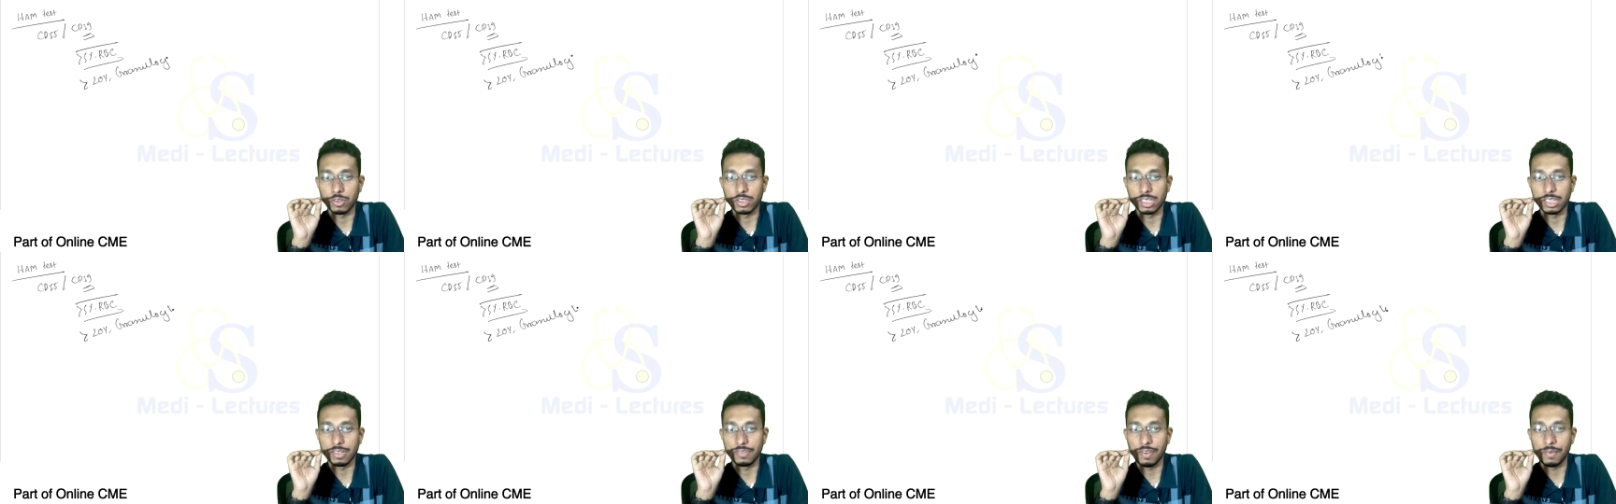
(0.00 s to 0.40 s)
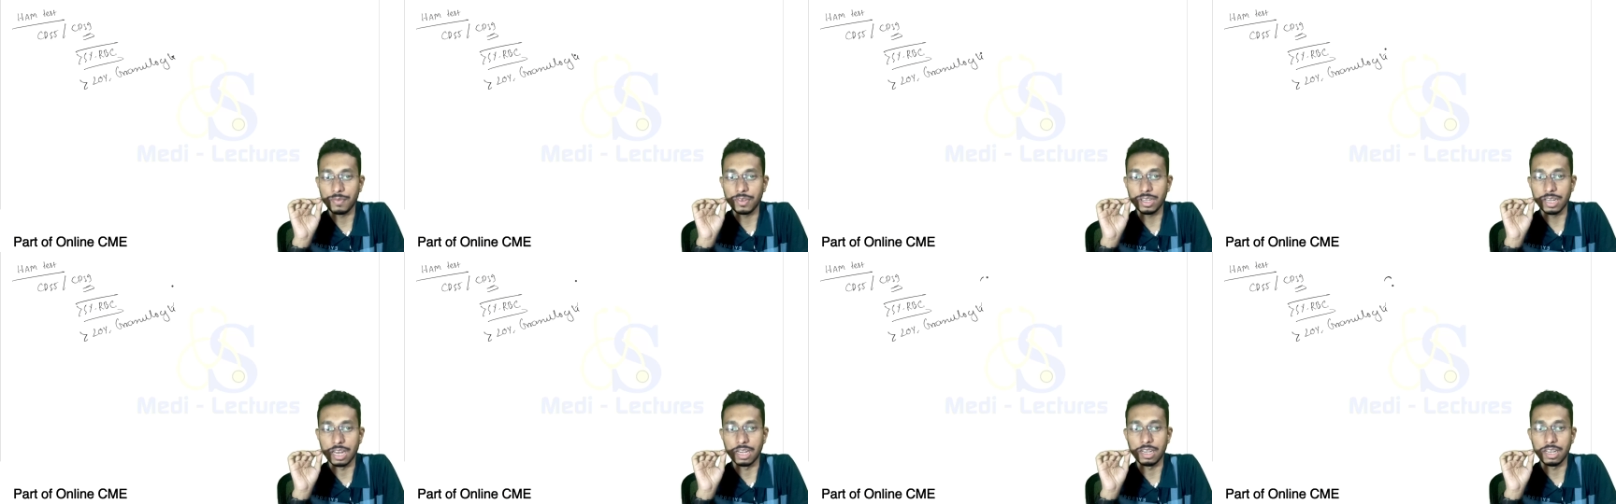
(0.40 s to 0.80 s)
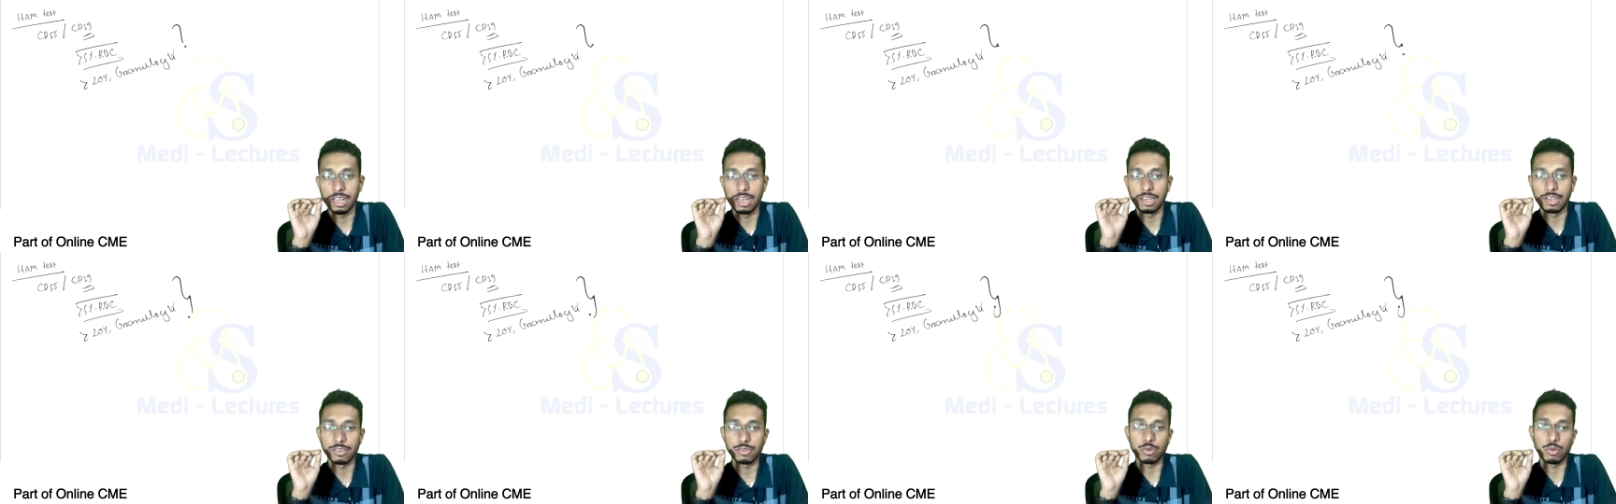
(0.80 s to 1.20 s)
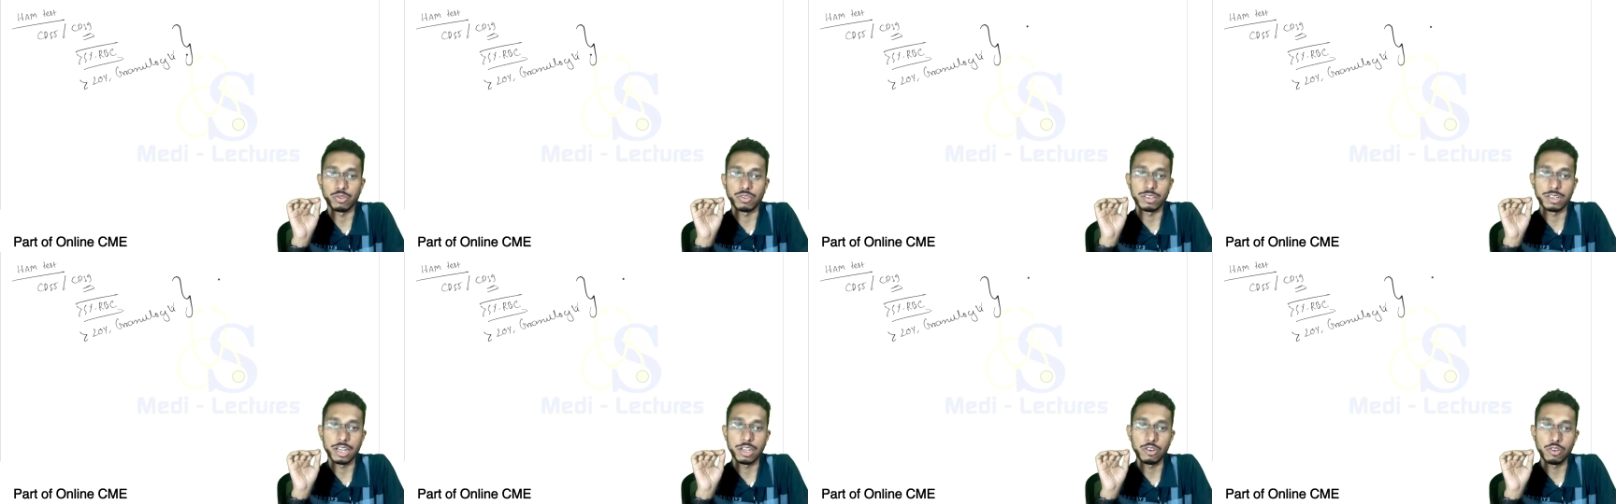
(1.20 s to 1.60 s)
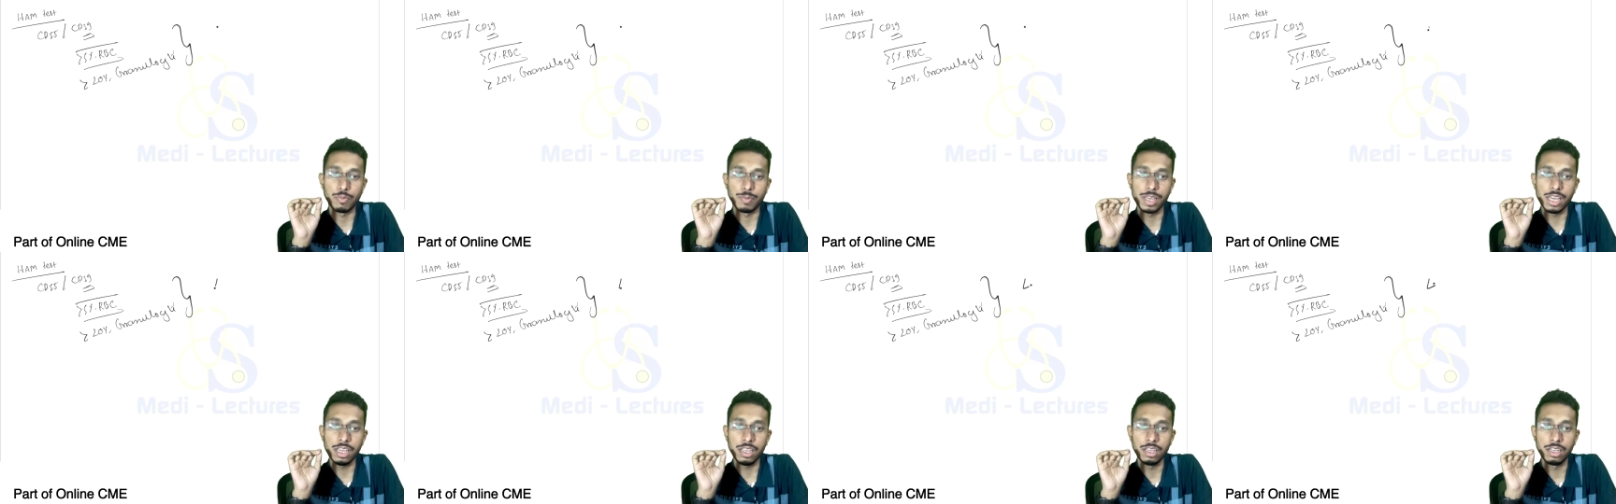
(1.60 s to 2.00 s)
or CD59, it is considered to be